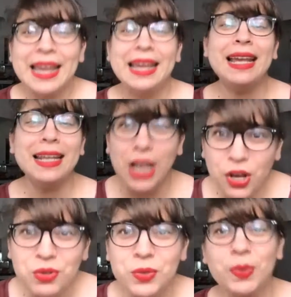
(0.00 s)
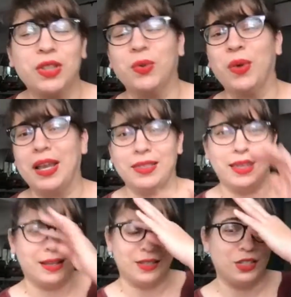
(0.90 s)
He knows what the right
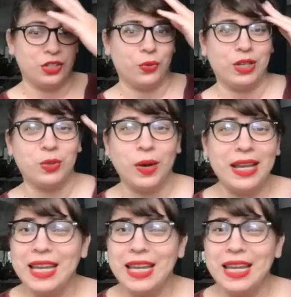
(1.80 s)
thing to do is, right?